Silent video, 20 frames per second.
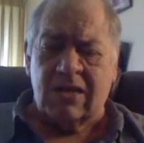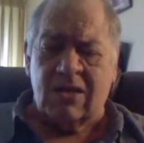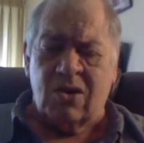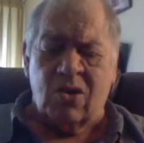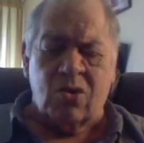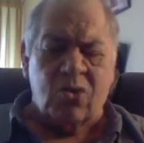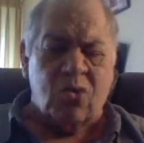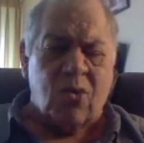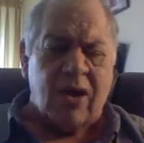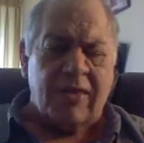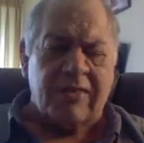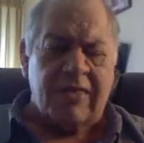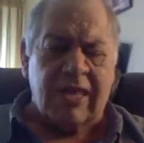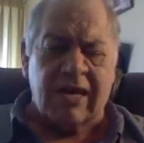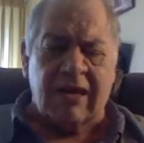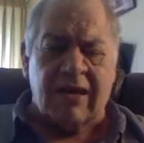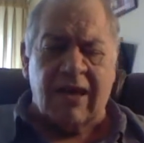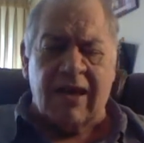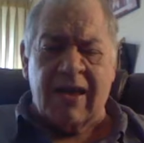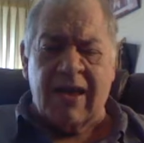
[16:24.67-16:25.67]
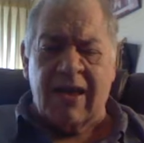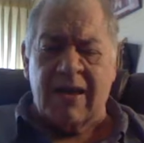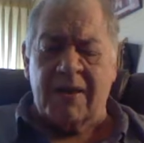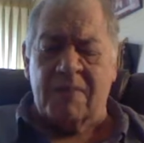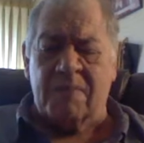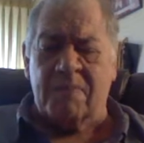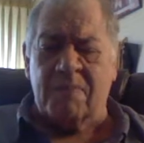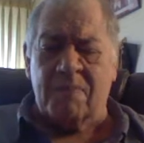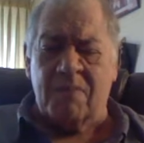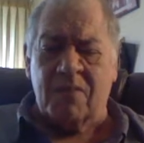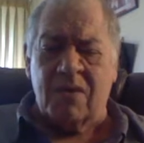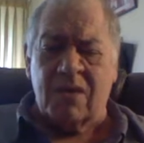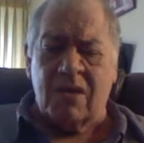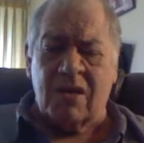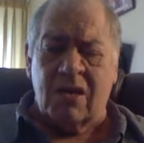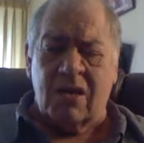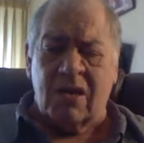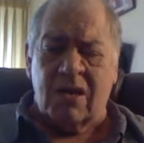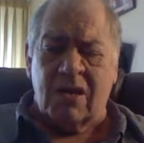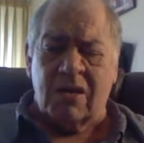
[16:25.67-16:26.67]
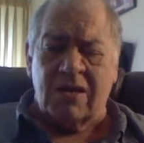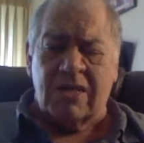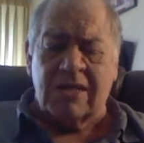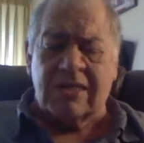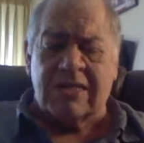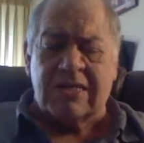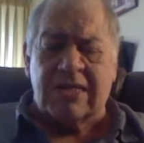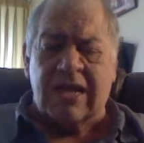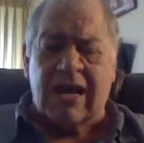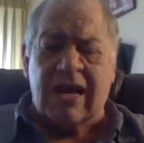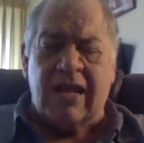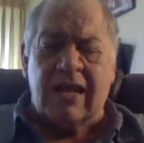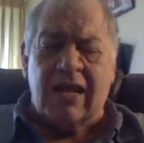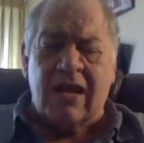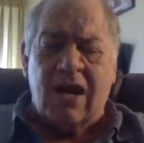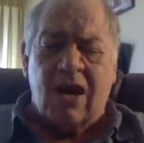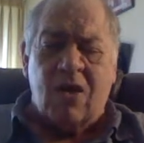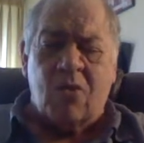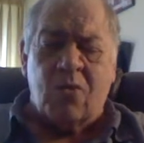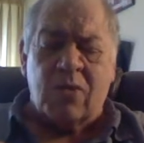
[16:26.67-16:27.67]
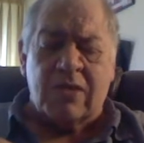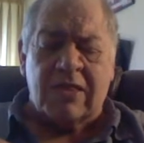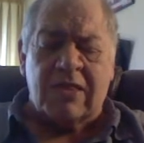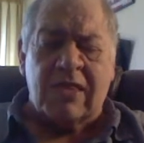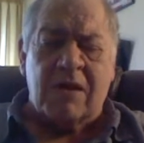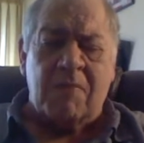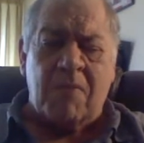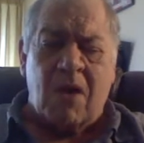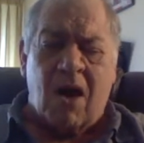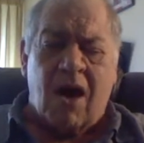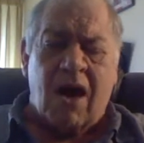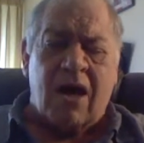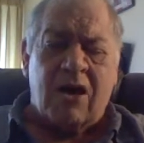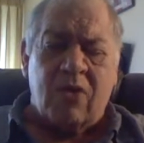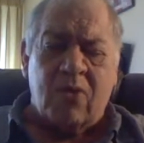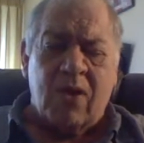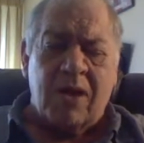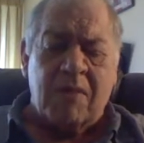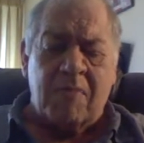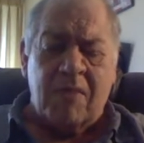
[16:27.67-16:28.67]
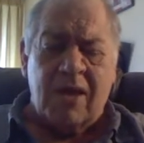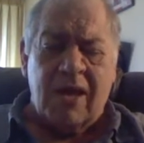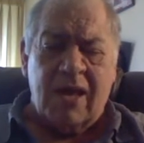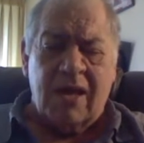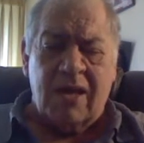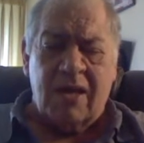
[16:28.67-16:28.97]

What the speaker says: Who do I think I am? To stand there with them honoring me